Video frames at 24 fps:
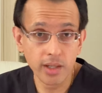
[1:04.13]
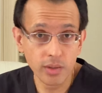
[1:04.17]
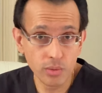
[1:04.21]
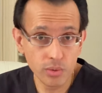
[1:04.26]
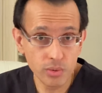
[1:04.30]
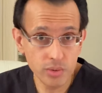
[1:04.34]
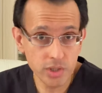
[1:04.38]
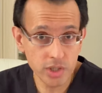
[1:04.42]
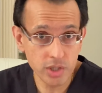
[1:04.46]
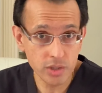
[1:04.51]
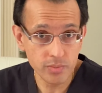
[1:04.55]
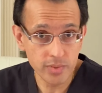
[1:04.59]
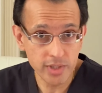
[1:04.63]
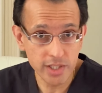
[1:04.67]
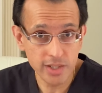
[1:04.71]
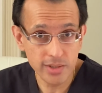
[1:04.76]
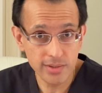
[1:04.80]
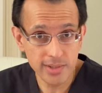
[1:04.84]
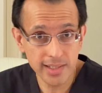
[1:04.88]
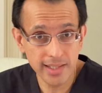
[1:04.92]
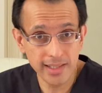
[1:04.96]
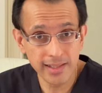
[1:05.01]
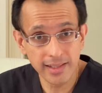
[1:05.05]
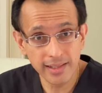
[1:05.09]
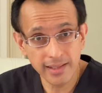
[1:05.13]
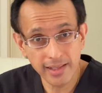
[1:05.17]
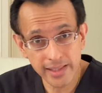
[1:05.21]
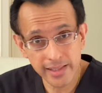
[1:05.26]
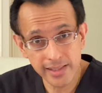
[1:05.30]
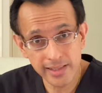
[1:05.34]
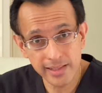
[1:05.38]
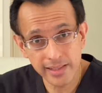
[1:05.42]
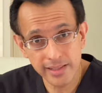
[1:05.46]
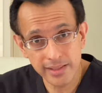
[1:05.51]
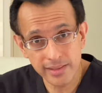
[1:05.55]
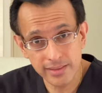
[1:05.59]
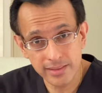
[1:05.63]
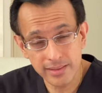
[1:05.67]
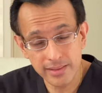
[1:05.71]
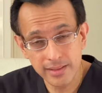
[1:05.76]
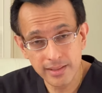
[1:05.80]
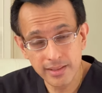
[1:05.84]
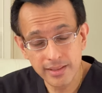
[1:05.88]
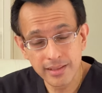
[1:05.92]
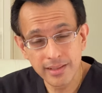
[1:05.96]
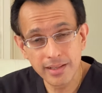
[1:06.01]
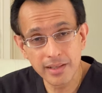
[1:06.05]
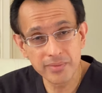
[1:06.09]
also reduce the likelihood
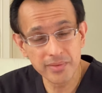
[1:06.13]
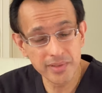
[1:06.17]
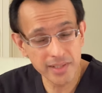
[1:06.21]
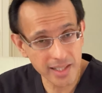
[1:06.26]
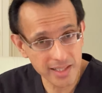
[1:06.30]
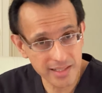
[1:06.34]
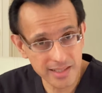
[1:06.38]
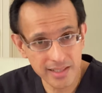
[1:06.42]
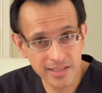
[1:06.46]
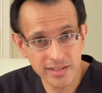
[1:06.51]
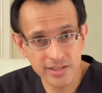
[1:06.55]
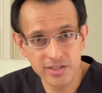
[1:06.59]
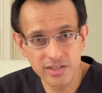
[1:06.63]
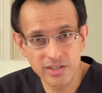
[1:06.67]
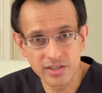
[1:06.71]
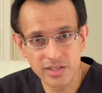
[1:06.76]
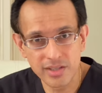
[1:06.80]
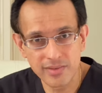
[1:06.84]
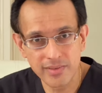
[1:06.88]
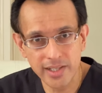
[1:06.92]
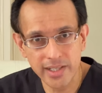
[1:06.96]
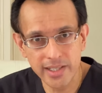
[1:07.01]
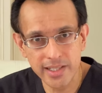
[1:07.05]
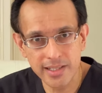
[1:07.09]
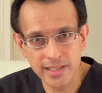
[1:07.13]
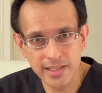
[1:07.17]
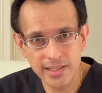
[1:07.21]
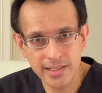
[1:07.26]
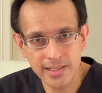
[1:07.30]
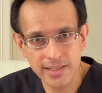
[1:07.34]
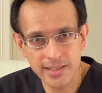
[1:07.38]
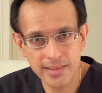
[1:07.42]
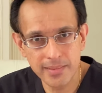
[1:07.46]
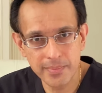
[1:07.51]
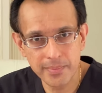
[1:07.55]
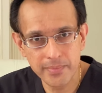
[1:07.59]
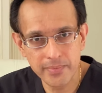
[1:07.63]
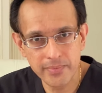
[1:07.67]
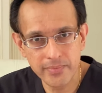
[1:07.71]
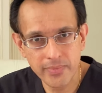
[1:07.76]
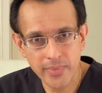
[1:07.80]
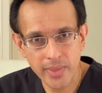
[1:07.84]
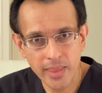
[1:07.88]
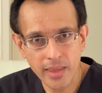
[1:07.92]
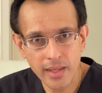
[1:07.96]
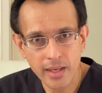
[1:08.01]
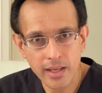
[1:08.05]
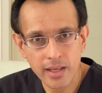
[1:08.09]
of getting gingivitis.
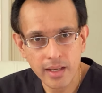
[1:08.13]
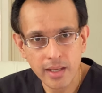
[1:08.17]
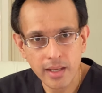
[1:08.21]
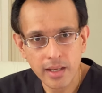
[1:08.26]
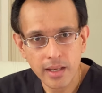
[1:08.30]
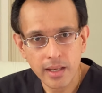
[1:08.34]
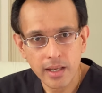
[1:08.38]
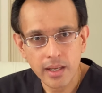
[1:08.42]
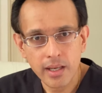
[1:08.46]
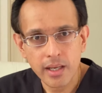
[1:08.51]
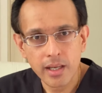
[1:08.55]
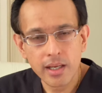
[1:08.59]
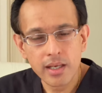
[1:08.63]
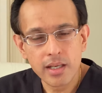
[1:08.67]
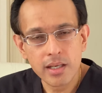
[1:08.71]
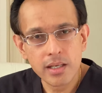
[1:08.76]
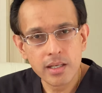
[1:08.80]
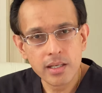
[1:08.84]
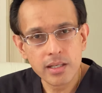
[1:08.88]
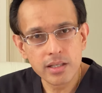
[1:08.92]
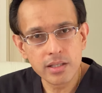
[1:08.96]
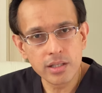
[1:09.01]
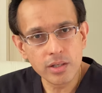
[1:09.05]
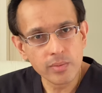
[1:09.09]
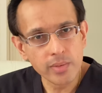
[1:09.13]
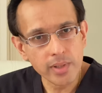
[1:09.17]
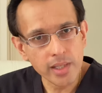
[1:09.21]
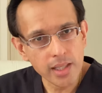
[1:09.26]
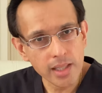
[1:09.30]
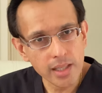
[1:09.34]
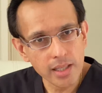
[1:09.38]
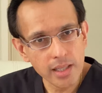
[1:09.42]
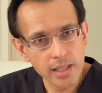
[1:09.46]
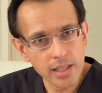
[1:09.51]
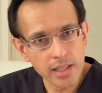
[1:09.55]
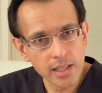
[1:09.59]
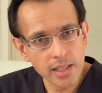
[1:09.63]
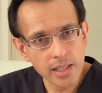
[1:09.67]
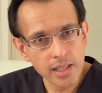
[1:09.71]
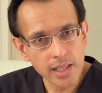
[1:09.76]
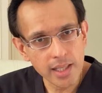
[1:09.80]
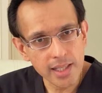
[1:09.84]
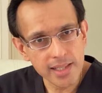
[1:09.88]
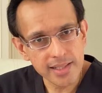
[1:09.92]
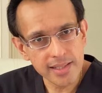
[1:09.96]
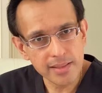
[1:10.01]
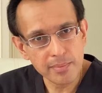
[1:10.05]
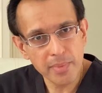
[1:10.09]
So
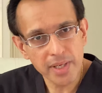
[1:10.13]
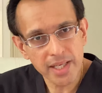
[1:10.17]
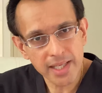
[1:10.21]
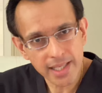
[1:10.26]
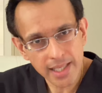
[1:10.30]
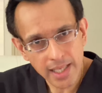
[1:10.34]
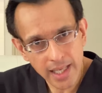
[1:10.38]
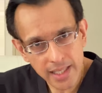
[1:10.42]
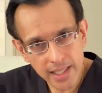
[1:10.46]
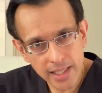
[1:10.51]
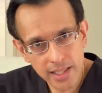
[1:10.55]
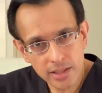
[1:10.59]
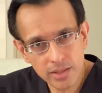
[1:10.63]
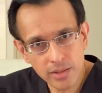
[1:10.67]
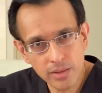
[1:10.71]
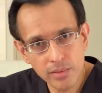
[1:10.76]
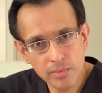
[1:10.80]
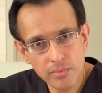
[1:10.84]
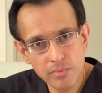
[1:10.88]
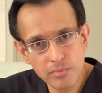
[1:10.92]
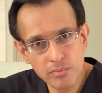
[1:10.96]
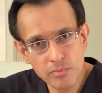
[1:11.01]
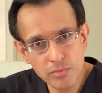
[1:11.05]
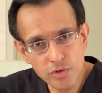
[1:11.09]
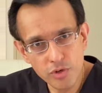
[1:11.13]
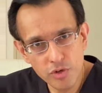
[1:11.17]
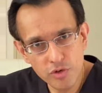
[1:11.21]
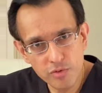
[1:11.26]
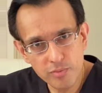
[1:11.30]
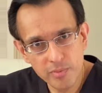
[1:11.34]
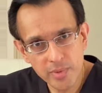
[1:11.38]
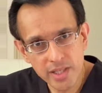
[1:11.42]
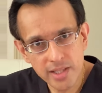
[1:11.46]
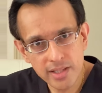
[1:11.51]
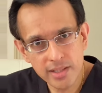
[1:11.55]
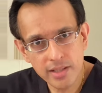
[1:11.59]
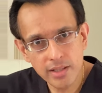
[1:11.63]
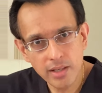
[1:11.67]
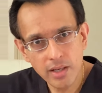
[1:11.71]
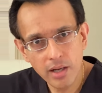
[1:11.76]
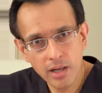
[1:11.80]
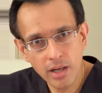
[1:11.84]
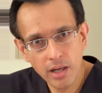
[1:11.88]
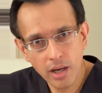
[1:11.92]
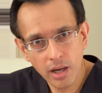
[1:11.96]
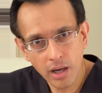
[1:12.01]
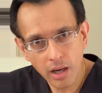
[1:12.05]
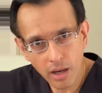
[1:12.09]
it's the mechanical movement
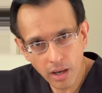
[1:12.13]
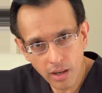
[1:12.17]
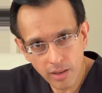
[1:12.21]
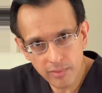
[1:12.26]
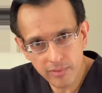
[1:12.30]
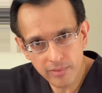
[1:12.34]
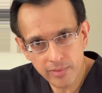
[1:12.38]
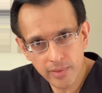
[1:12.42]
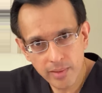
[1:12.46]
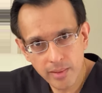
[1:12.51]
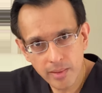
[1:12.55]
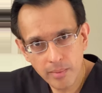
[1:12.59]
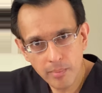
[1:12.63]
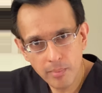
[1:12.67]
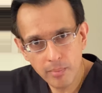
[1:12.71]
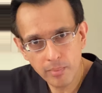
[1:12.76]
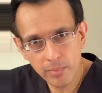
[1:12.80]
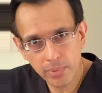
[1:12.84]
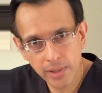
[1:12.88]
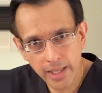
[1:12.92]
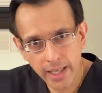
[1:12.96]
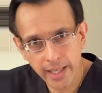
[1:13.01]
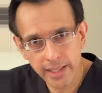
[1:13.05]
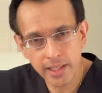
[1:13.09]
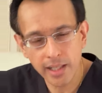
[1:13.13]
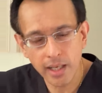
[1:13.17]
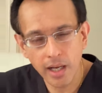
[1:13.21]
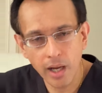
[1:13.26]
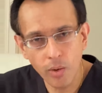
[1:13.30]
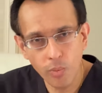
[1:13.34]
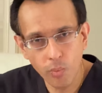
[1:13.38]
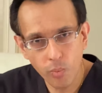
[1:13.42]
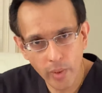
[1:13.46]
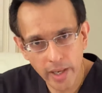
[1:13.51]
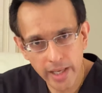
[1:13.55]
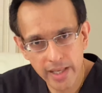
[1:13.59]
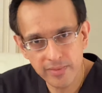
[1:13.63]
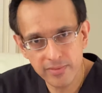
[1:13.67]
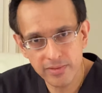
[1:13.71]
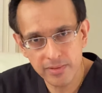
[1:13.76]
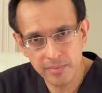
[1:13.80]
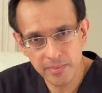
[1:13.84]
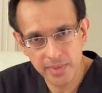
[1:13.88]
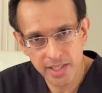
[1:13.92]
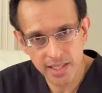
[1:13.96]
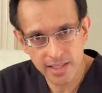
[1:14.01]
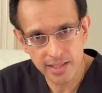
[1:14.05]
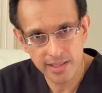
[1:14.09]
of plaque away from
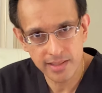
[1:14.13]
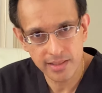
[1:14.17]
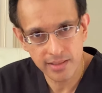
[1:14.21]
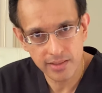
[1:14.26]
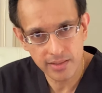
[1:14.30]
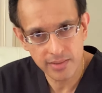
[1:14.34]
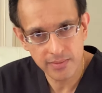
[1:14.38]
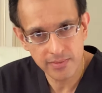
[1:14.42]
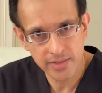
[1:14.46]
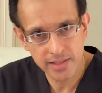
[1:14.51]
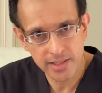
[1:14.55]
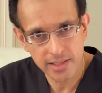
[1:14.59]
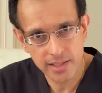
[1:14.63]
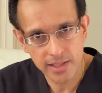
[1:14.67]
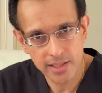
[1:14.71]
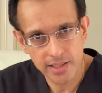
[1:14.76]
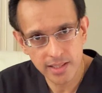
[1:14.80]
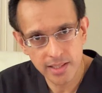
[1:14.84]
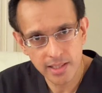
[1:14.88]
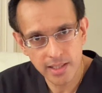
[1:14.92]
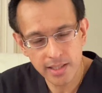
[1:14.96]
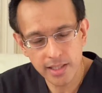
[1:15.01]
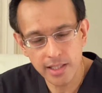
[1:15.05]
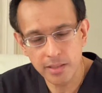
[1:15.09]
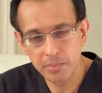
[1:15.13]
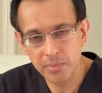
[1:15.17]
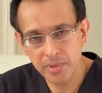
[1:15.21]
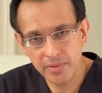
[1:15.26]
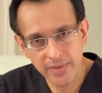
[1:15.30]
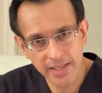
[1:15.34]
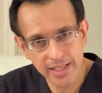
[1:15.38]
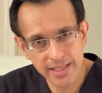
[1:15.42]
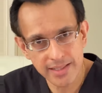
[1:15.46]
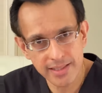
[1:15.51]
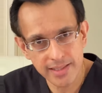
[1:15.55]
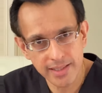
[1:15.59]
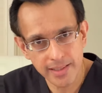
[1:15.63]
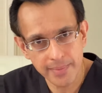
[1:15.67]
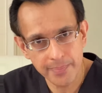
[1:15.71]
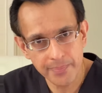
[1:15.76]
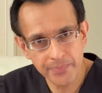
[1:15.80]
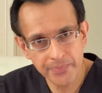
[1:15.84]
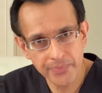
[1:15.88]
these surfaces that prevents it.